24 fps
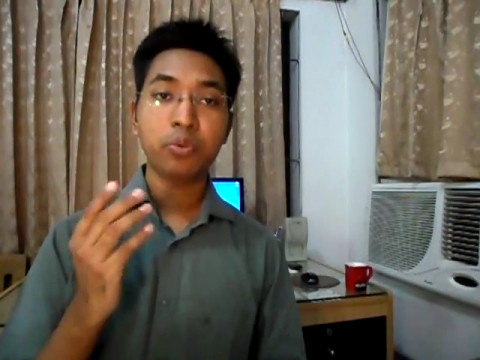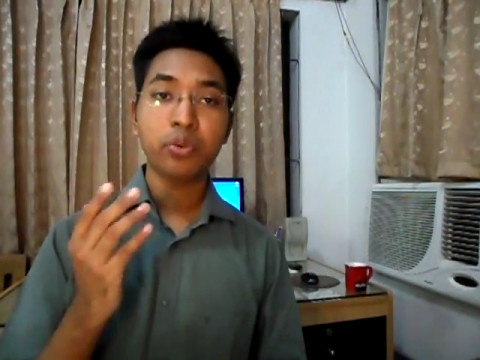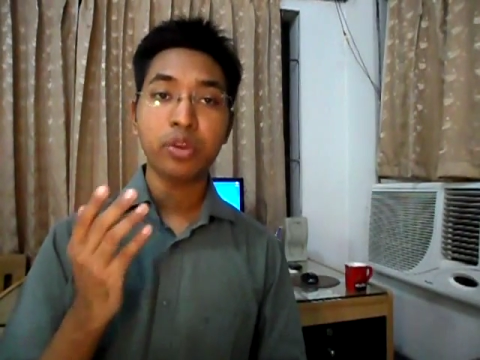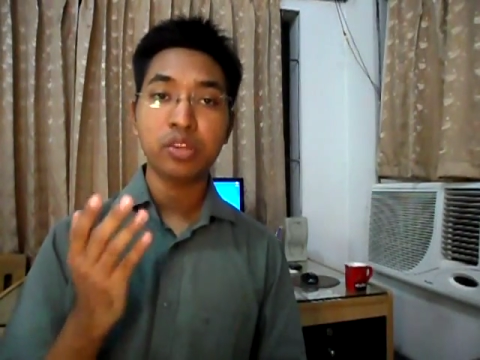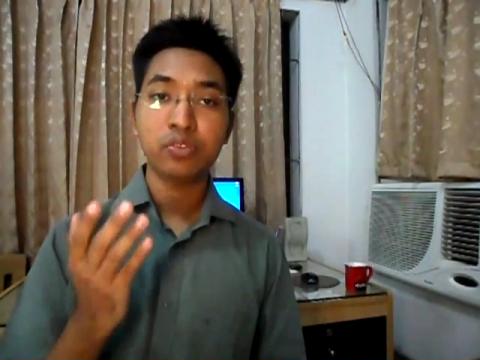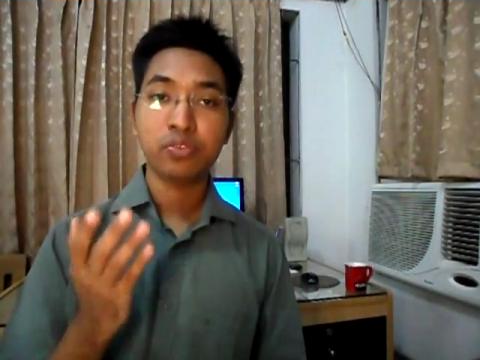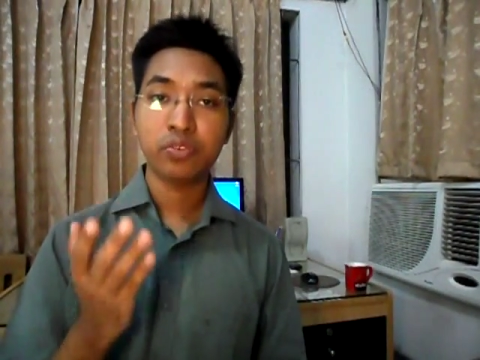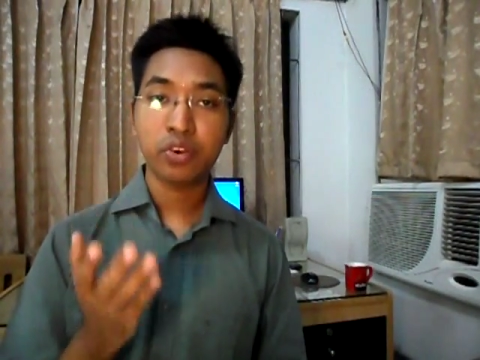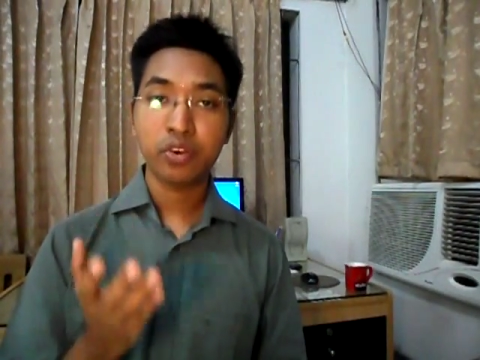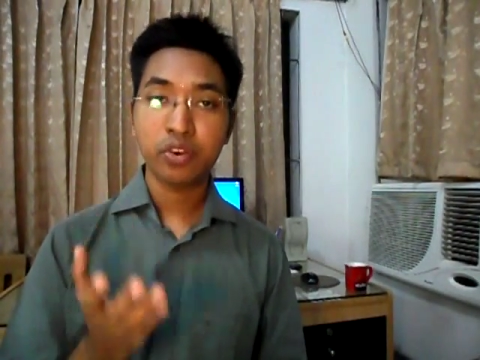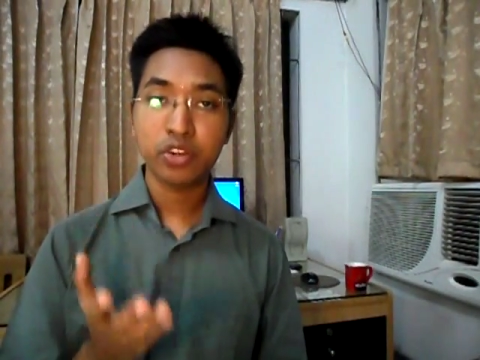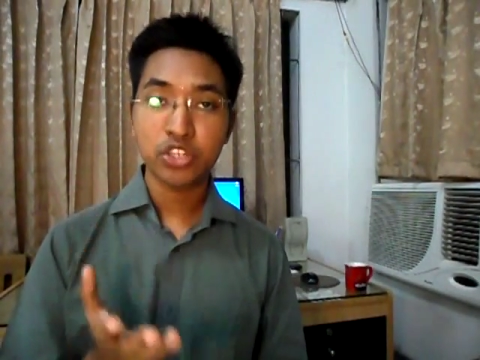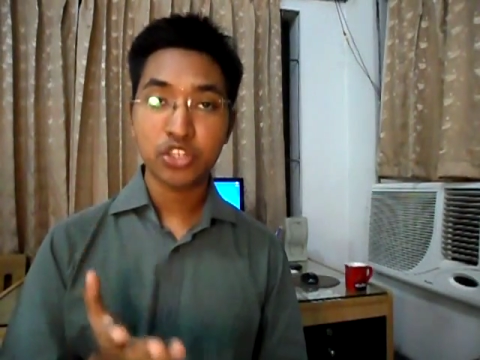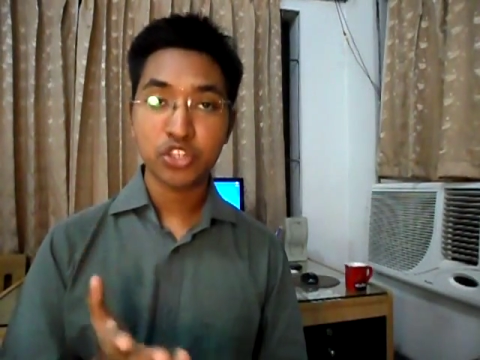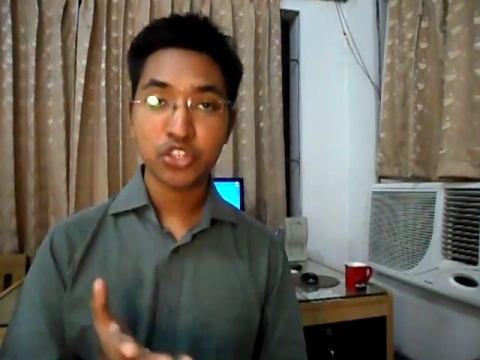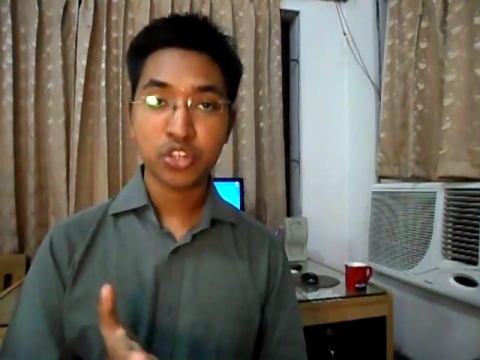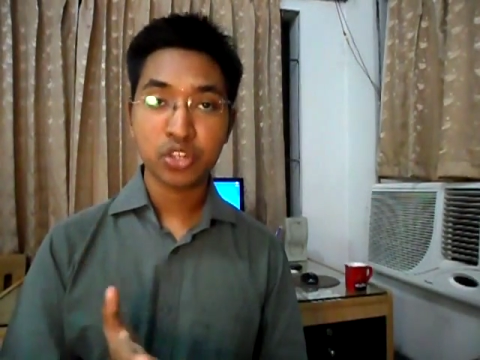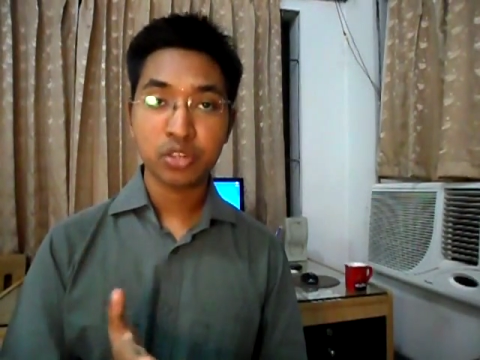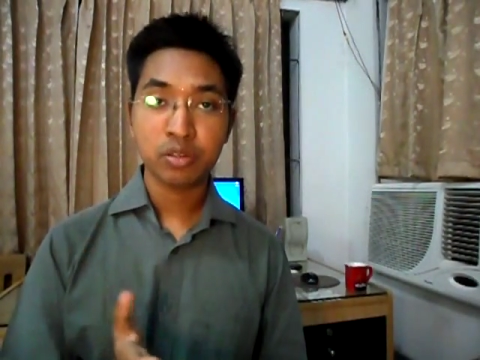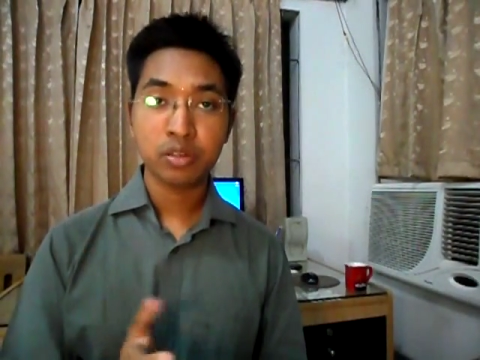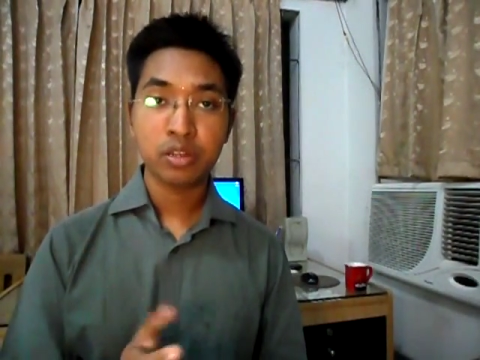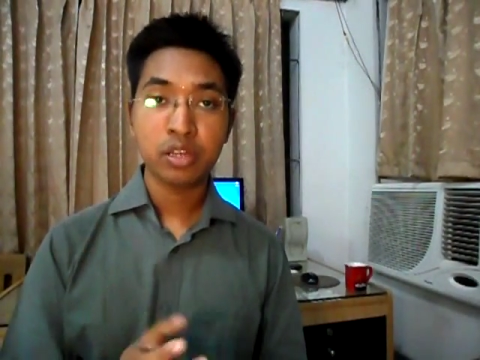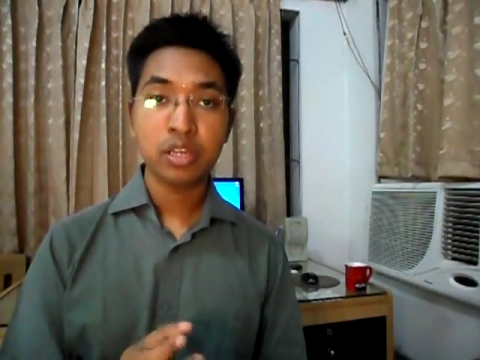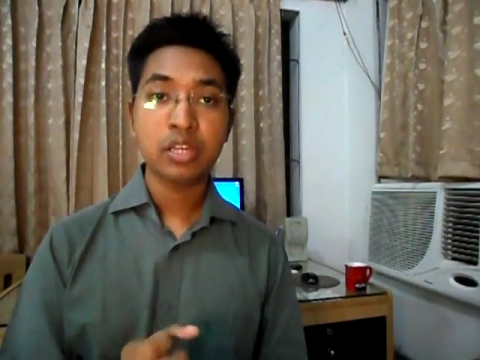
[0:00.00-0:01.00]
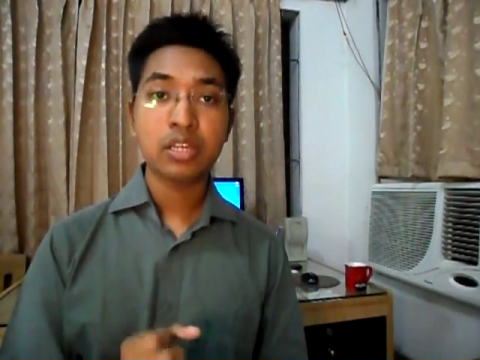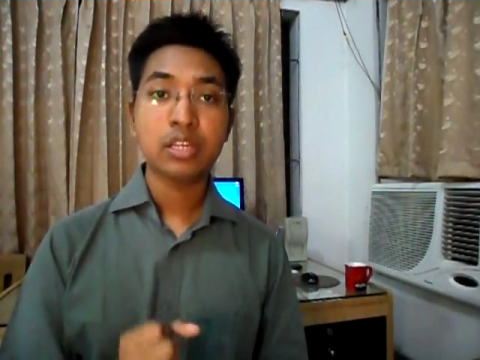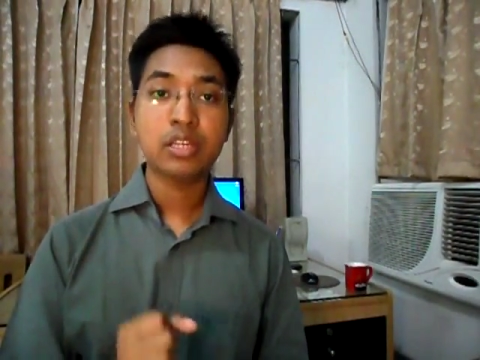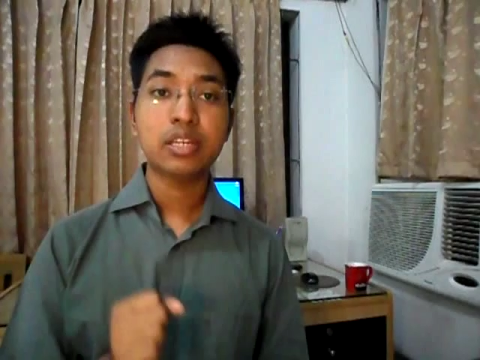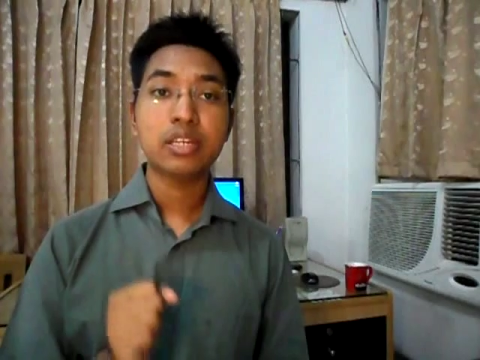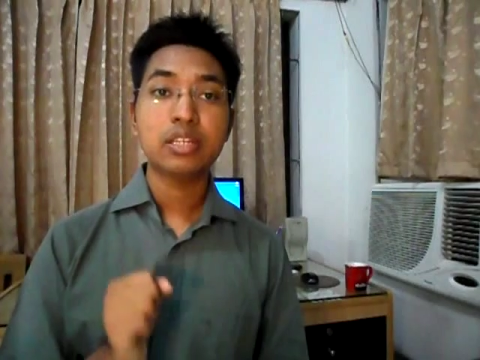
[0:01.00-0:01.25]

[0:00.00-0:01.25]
proliferation